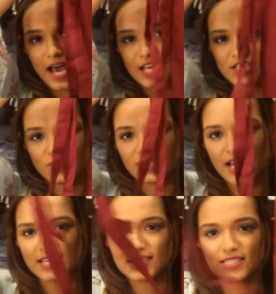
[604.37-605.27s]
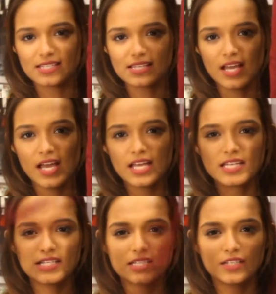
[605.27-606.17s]
palazzo. It has this
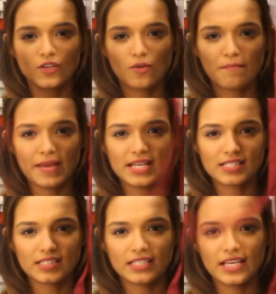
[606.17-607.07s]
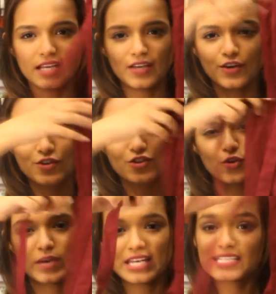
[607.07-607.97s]
belt detailing here, so
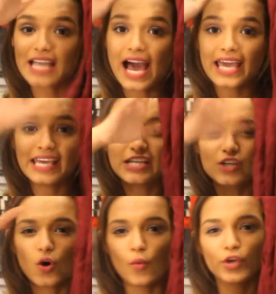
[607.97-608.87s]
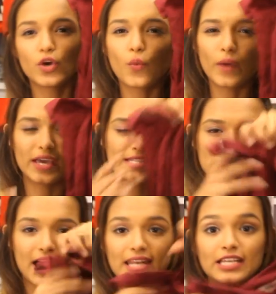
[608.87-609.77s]
you can tie it over your
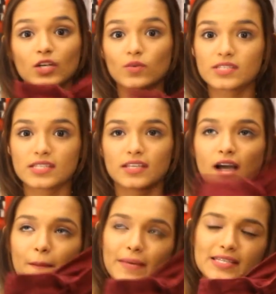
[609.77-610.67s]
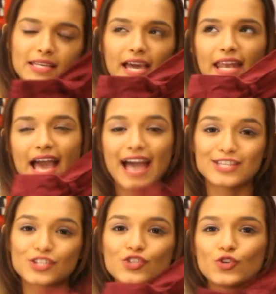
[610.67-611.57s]
waist and it looks amazing and
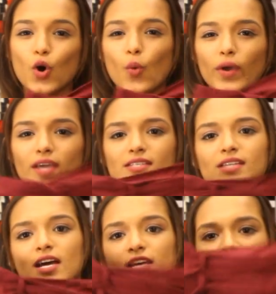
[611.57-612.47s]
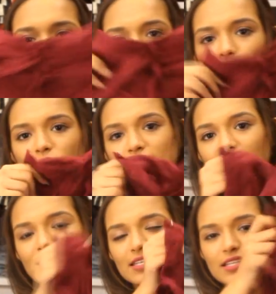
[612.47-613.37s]
adds to your waist. So
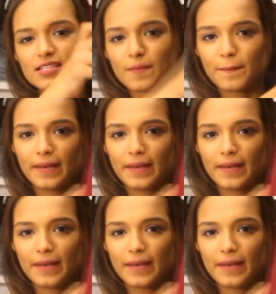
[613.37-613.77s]
yes, it is a